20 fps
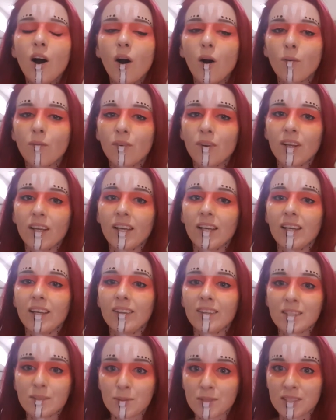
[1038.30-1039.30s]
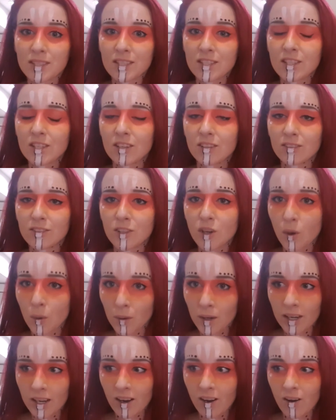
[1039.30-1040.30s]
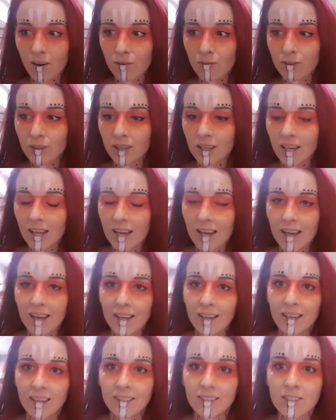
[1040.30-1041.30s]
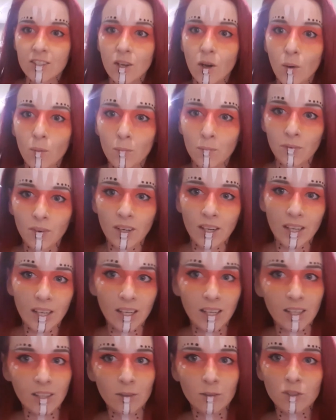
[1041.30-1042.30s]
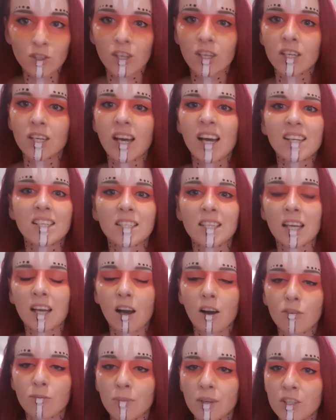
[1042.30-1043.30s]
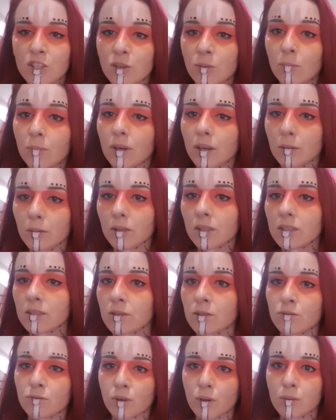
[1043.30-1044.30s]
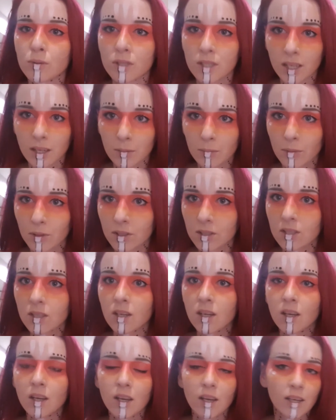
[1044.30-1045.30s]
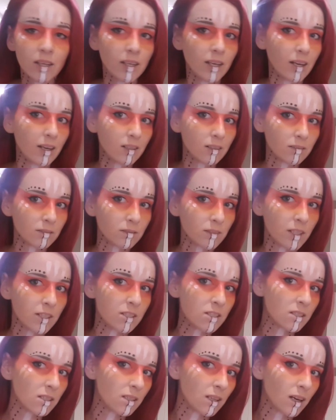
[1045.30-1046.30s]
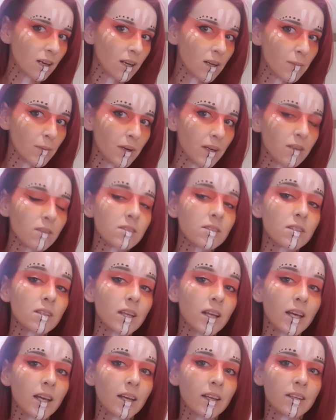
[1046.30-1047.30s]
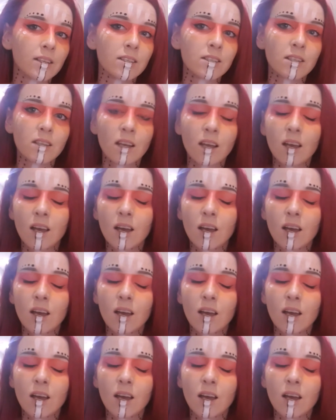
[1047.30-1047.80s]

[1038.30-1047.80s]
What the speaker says: hopefully this wasn't totally awful, and hopefully you enjoyed it. I had to take off my jumper because I was roasting, but yeah, I just did the eyebrows, and